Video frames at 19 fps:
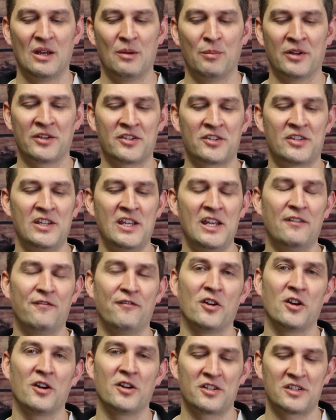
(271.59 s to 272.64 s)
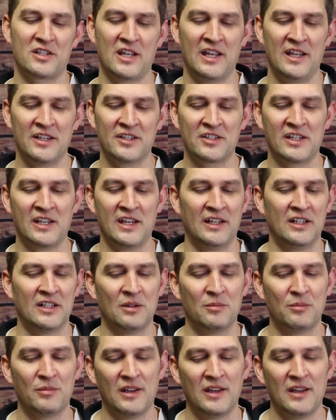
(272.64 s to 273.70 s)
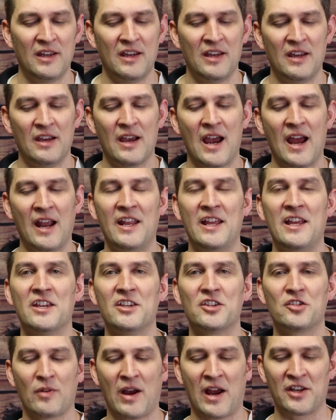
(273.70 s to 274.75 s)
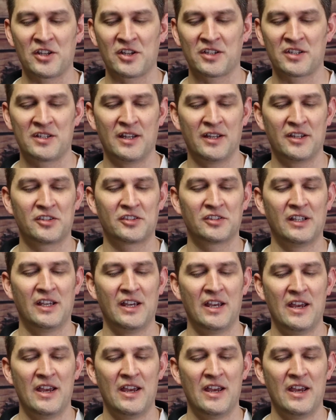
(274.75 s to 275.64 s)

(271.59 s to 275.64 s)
"But seek first his kingdom and his righteousness,